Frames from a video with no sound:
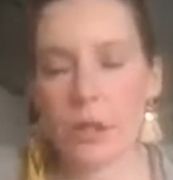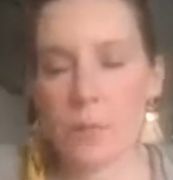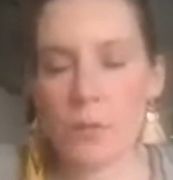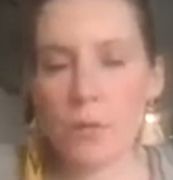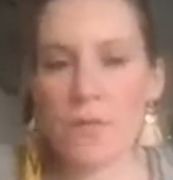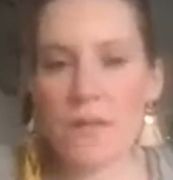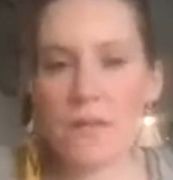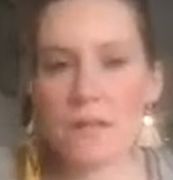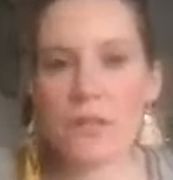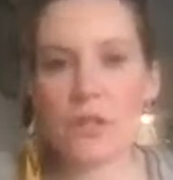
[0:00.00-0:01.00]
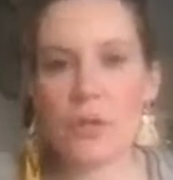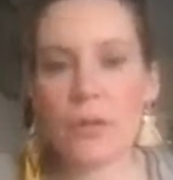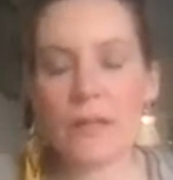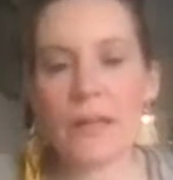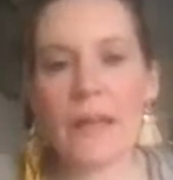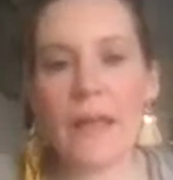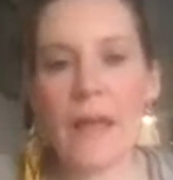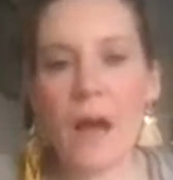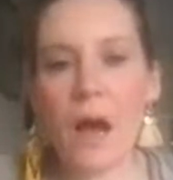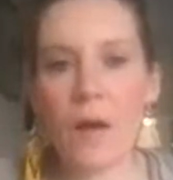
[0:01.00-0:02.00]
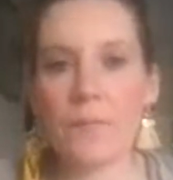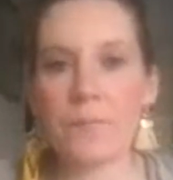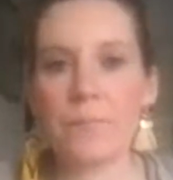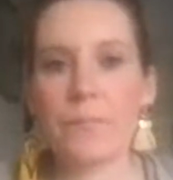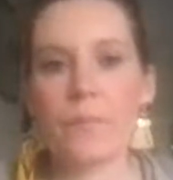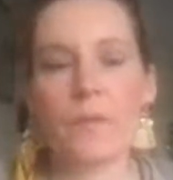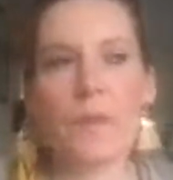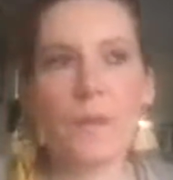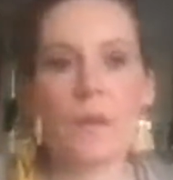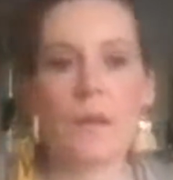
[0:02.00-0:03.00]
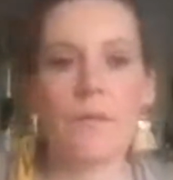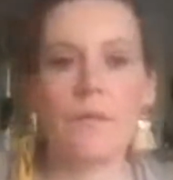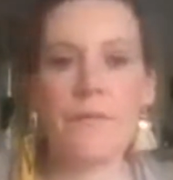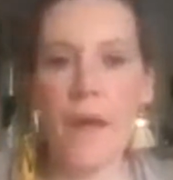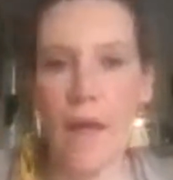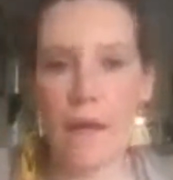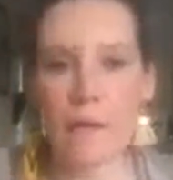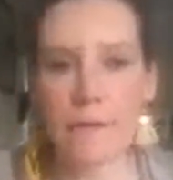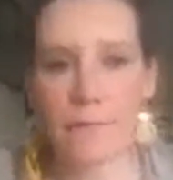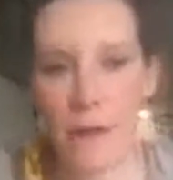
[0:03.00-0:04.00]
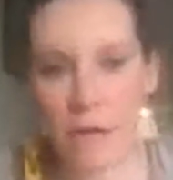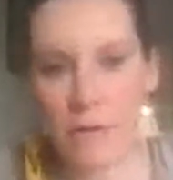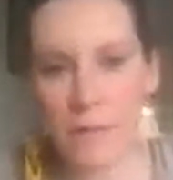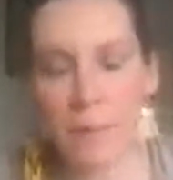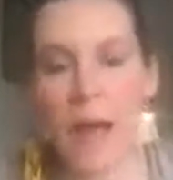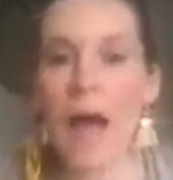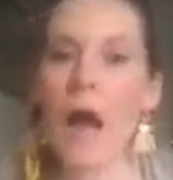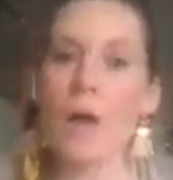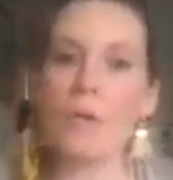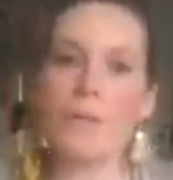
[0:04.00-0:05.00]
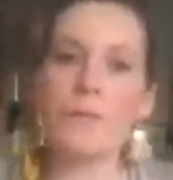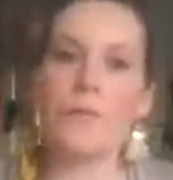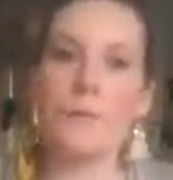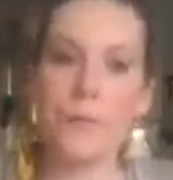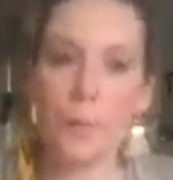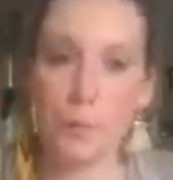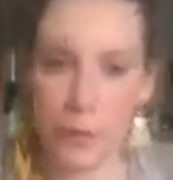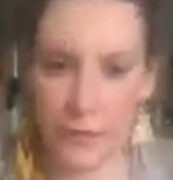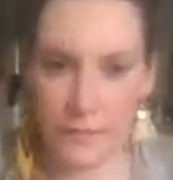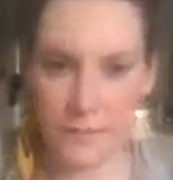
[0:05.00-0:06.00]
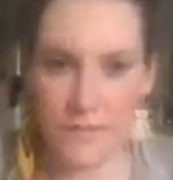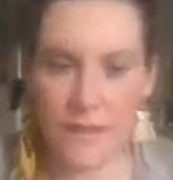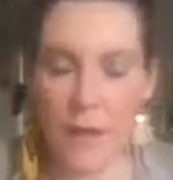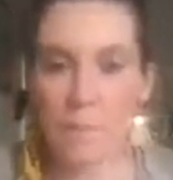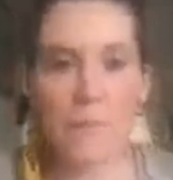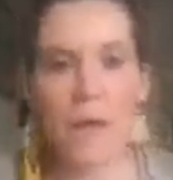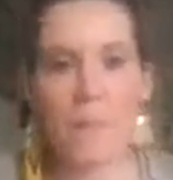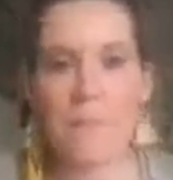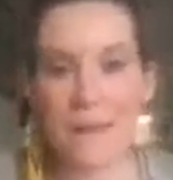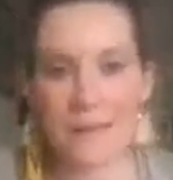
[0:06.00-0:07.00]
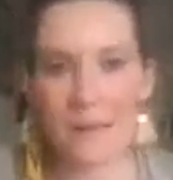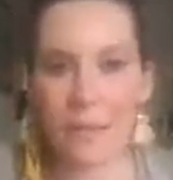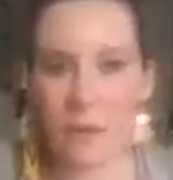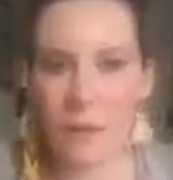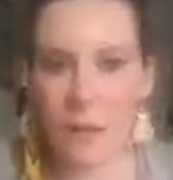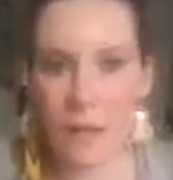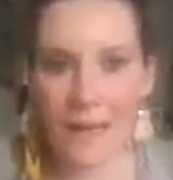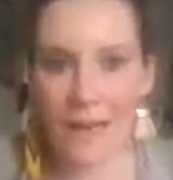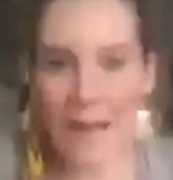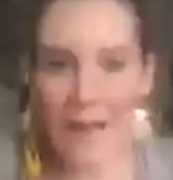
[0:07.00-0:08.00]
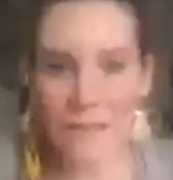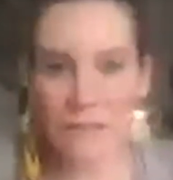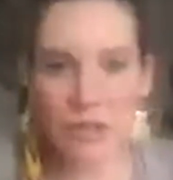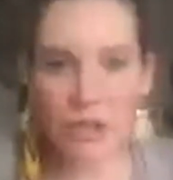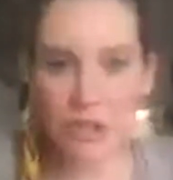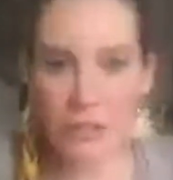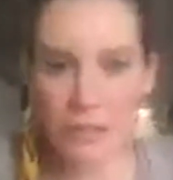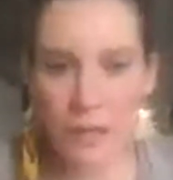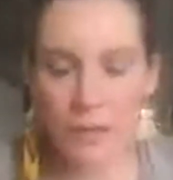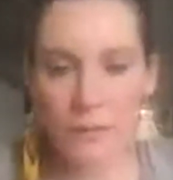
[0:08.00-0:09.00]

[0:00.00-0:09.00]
But all of a sudden you can hear very powerful footprints that are making the land shudder.